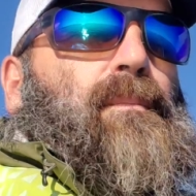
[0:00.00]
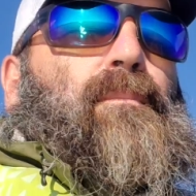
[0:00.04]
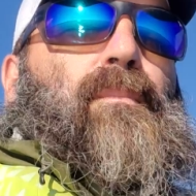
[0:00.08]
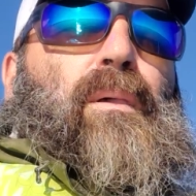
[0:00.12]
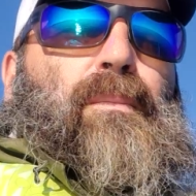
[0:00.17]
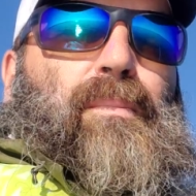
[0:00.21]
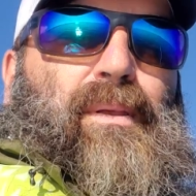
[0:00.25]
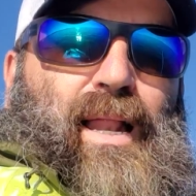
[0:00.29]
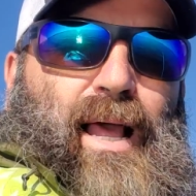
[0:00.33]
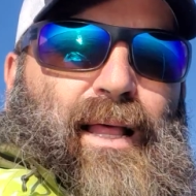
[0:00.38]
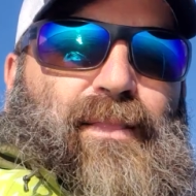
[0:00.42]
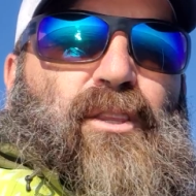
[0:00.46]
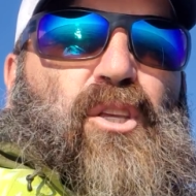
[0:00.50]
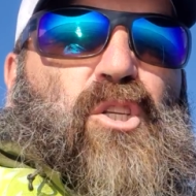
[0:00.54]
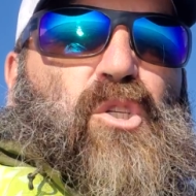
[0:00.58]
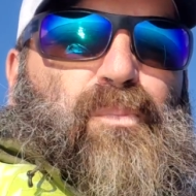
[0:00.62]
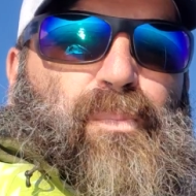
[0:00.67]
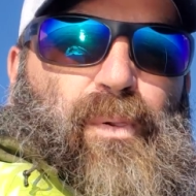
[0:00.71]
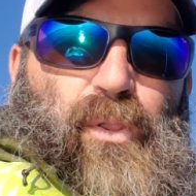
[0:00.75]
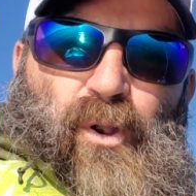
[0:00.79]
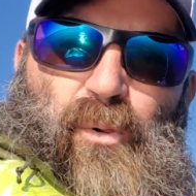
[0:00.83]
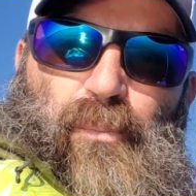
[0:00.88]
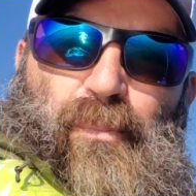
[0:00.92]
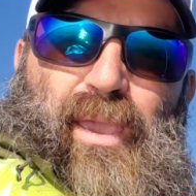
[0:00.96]
Maybe not the
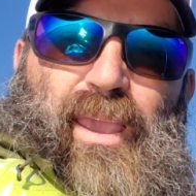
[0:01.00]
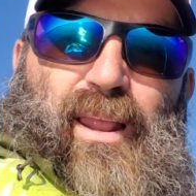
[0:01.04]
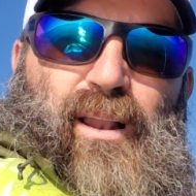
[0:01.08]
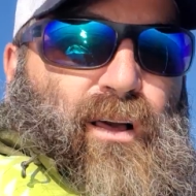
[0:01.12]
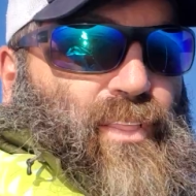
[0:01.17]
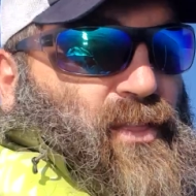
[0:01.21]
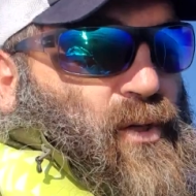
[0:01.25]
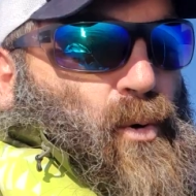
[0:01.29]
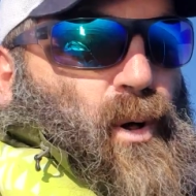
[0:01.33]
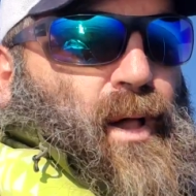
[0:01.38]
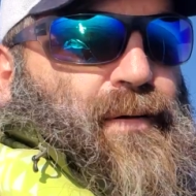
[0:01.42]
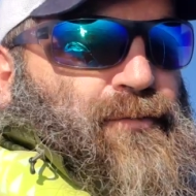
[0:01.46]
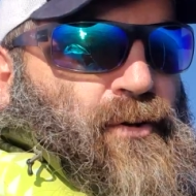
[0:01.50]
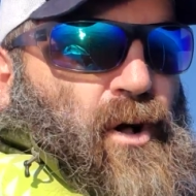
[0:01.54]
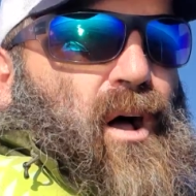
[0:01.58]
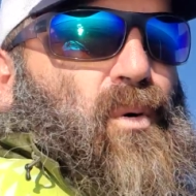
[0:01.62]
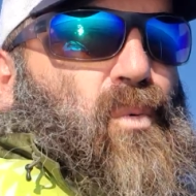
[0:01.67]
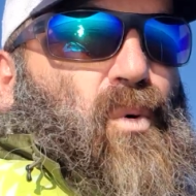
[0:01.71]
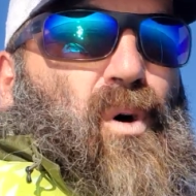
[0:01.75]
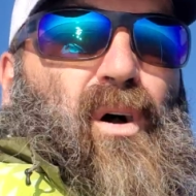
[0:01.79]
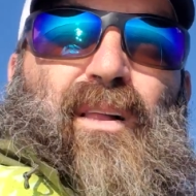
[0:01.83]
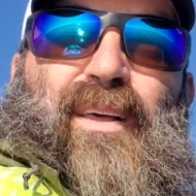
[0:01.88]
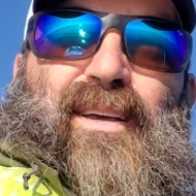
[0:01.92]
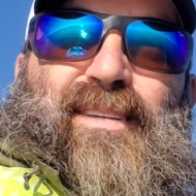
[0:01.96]
spinner bait, although I've
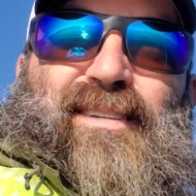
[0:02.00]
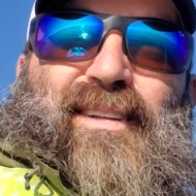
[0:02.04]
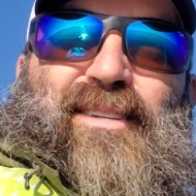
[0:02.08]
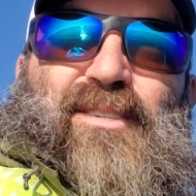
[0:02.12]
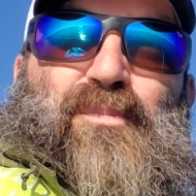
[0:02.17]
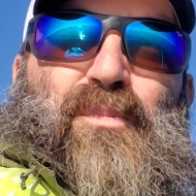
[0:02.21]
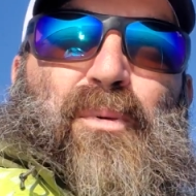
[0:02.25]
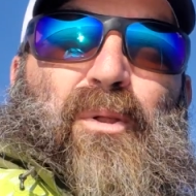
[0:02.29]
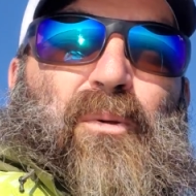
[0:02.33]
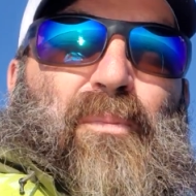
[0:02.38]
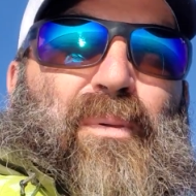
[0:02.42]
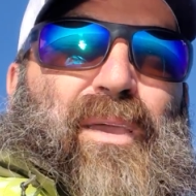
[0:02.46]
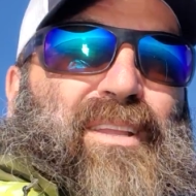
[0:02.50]
caught walleyes on spinner